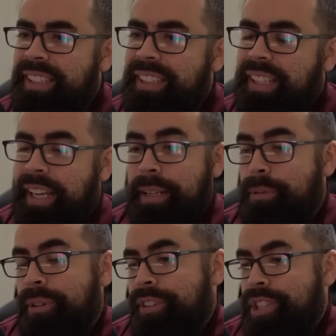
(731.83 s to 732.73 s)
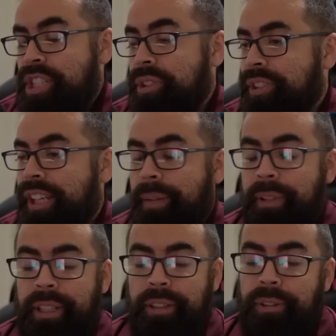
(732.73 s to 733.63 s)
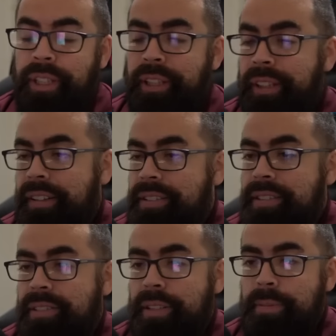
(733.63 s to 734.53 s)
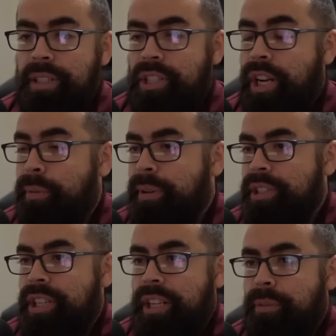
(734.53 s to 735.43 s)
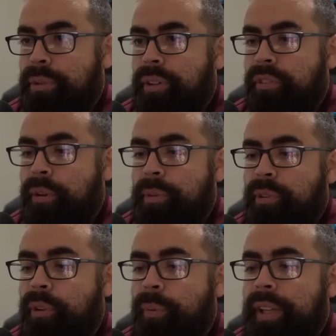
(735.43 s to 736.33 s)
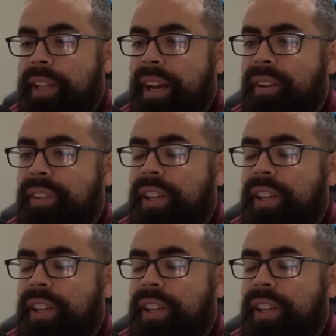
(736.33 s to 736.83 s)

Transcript: end up going for the shield, and I'm like, okay, this is going to be a Shadow Punch, and I can probably farm this all the way down.